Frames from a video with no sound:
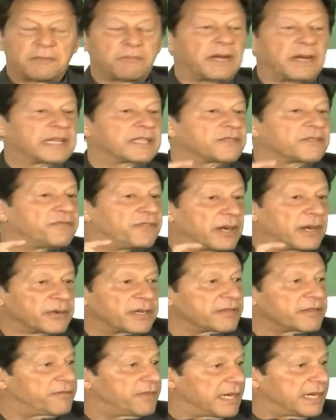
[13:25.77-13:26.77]
given by
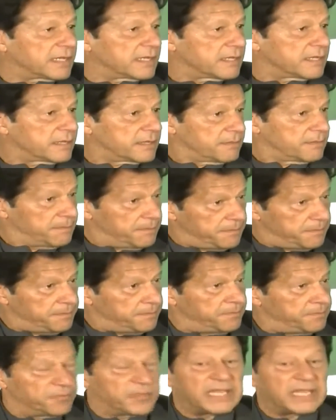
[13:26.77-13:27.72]
the founding fathers,